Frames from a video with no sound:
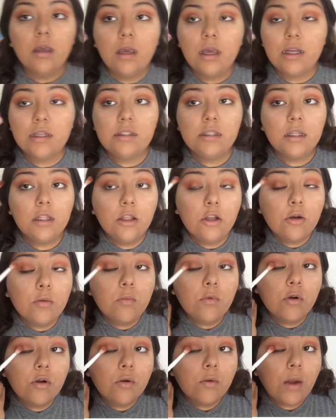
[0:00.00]
It's a little
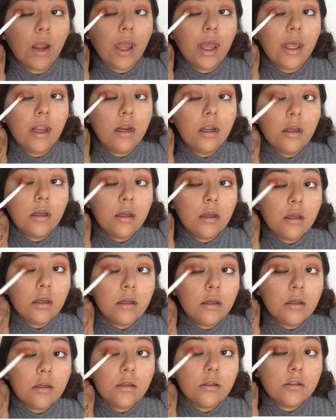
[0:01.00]
more red,
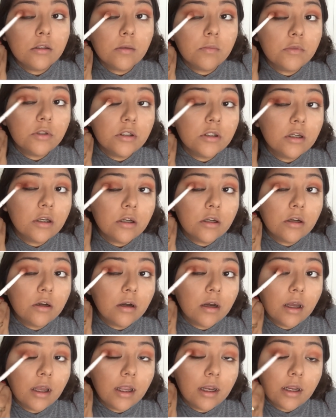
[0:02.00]
so I'm just gonna go
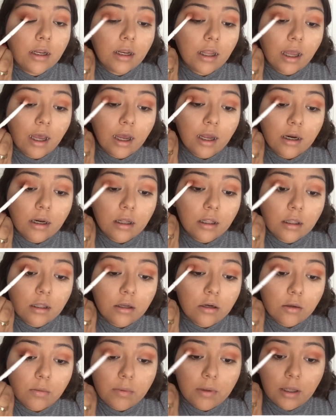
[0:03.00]
ahead and add a
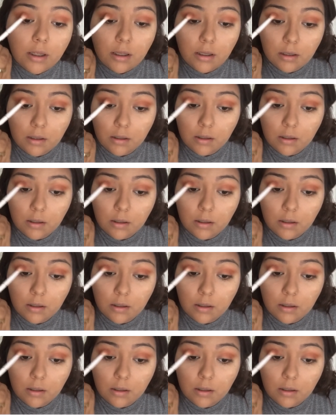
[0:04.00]
little bit.